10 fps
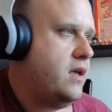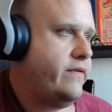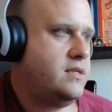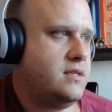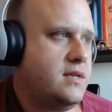
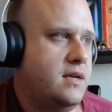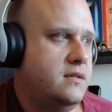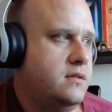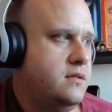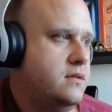Who this, Skyla?
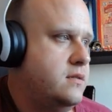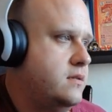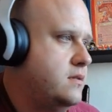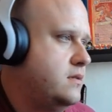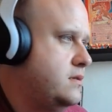
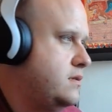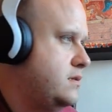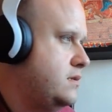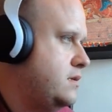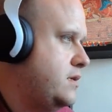
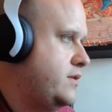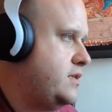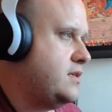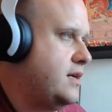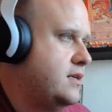This
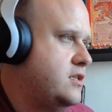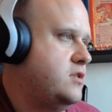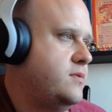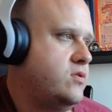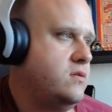is Skyla. She's
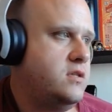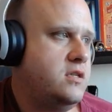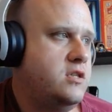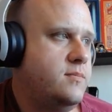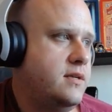the Mistralton
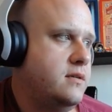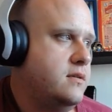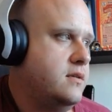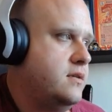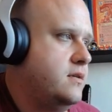City gym leader."
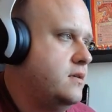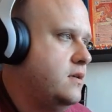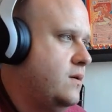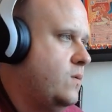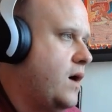
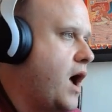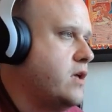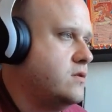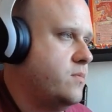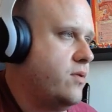Why are
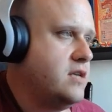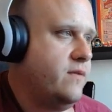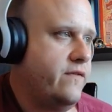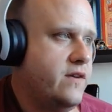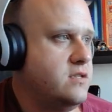you surprised,
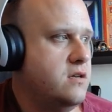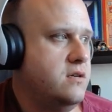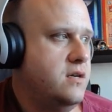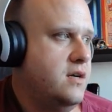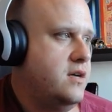Professor?
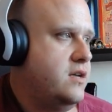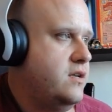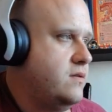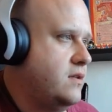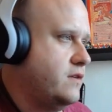
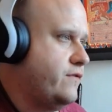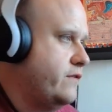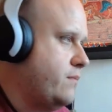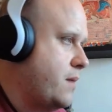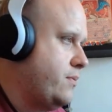You did not fly
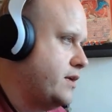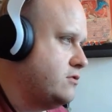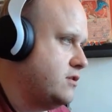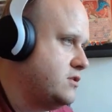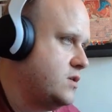from my plane
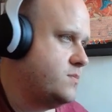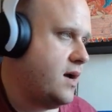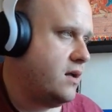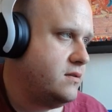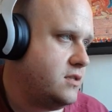cross Swiss
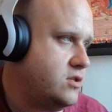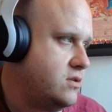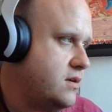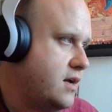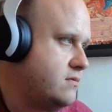Mountain since you
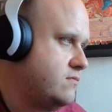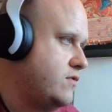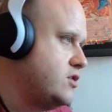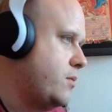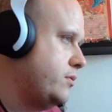can't
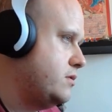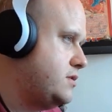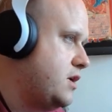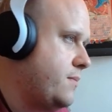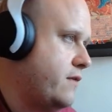read your balloon
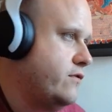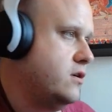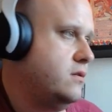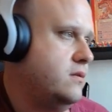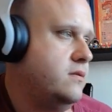city by foot.